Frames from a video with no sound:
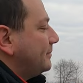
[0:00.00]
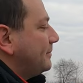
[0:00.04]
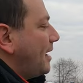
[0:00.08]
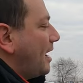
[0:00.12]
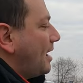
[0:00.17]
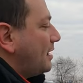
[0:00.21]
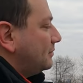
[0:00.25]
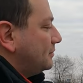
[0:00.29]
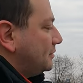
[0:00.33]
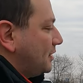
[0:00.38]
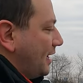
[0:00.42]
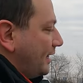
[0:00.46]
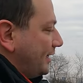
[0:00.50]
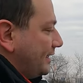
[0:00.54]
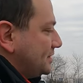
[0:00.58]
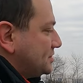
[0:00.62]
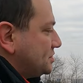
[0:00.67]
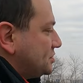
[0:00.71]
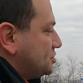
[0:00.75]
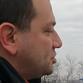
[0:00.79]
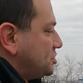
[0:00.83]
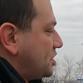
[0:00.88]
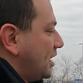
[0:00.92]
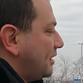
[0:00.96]
the bottom line
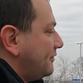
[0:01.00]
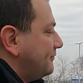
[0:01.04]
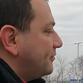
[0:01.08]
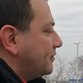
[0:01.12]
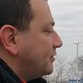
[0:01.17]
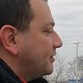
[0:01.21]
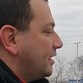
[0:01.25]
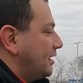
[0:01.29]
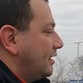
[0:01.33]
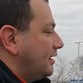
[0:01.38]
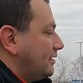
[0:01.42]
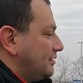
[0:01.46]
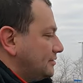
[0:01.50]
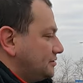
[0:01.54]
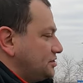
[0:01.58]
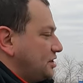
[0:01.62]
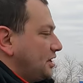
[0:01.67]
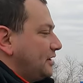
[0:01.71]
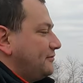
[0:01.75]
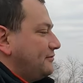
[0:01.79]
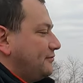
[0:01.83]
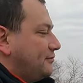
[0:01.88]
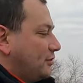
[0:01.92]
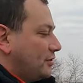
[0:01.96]
is check for
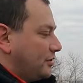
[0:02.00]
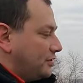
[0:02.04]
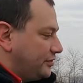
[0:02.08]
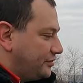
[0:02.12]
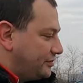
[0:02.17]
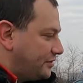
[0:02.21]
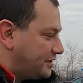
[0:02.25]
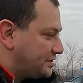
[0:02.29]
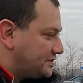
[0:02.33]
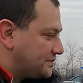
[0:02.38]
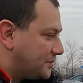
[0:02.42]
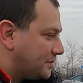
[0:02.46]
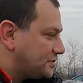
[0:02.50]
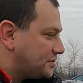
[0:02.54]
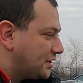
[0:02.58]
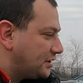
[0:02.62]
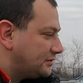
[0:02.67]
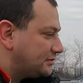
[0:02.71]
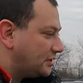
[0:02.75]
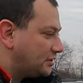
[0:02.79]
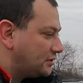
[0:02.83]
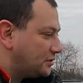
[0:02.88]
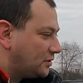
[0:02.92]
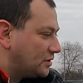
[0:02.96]
this
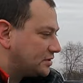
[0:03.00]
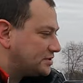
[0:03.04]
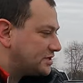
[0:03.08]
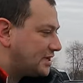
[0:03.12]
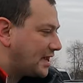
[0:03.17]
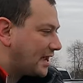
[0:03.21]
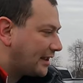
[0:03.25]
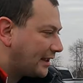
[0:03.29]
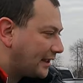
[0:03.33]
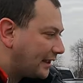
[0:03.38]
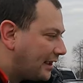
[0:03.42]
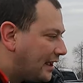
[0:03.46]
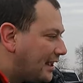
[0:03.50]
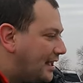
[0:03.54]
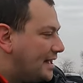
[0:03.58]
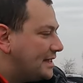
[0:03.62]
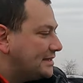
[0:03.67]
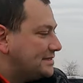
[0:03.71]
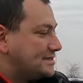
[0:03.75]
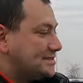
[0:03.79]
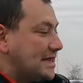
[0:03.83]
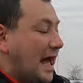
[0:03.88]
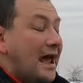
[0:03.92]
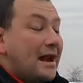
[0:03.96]
particular door sagging.
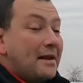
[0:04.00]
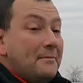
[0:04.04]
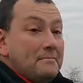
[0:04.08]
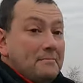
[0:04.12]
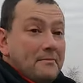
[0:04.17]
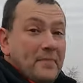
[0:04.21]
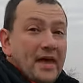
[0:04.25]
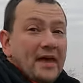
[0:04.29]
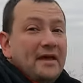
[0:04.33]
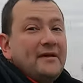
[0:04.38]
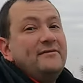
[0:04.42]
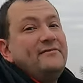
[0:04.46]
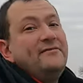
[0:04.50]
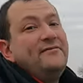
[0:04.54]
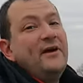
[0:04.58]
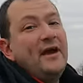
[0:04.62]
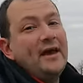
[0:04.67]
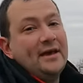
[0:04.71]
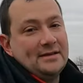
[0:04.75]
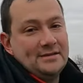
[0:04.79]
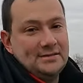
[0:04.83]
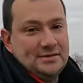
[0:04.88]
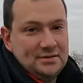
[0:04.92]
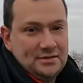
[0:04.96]
It's not a big
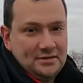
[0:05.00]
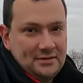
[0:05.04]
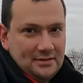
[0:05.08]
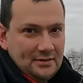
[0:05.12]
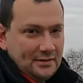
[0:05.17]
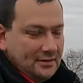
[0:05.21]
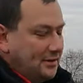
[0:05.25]
fix.